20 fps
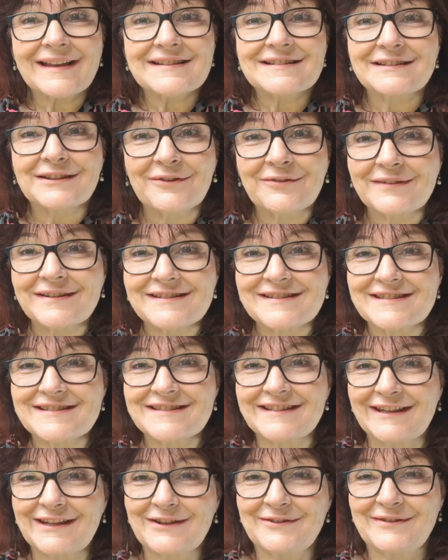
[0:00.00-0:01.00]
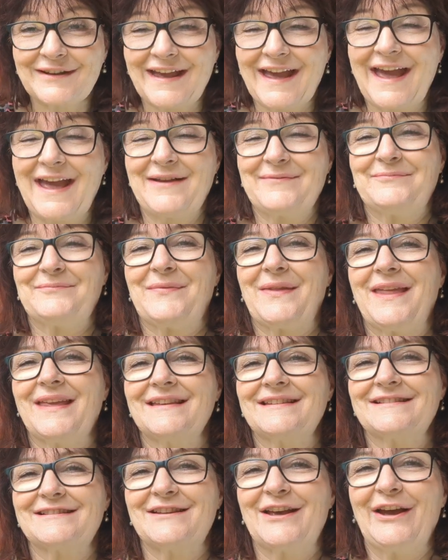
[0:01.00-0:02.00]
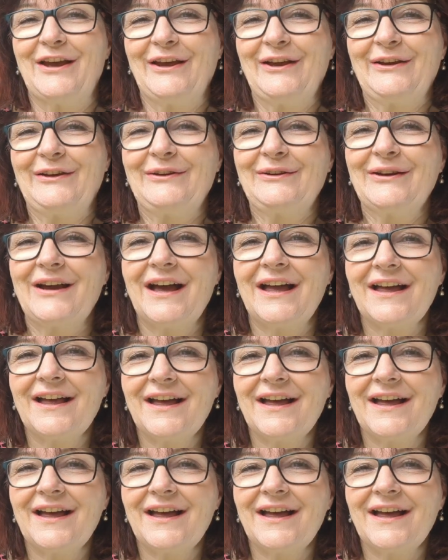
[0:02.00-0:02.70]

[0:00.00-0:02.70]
It's lovely to see you again. So